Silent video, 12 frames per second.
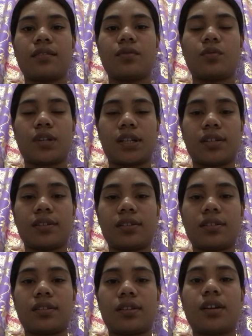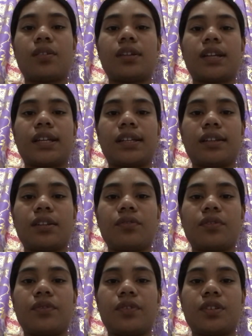while how likely
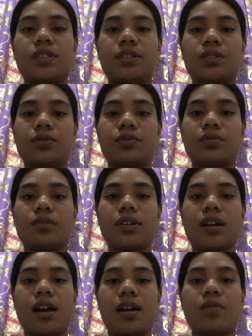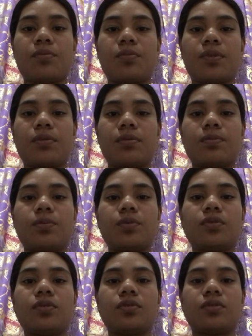refers to how
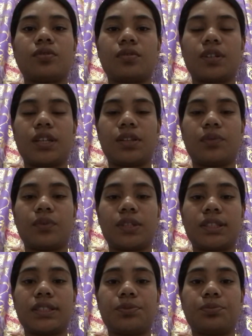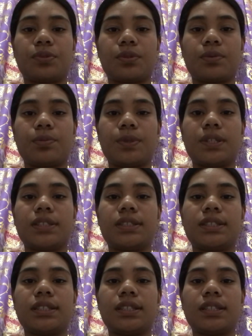probable or in what
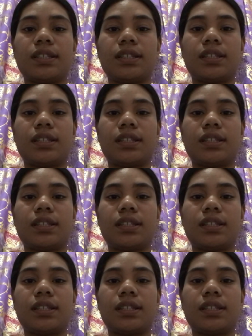probability